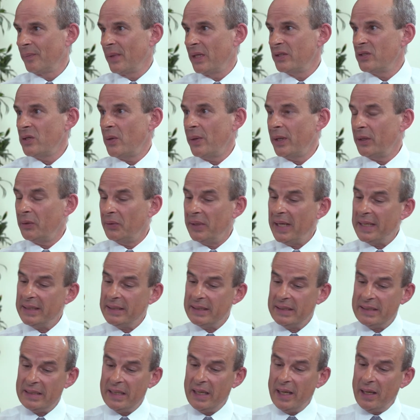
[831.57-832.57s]
So it
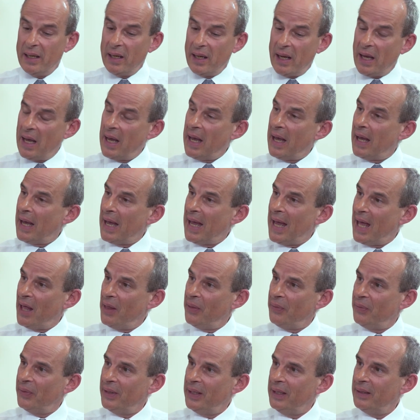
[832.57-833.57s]
creates a
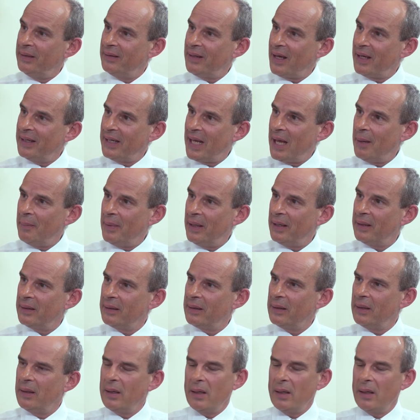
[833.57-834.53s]
healthy dynamic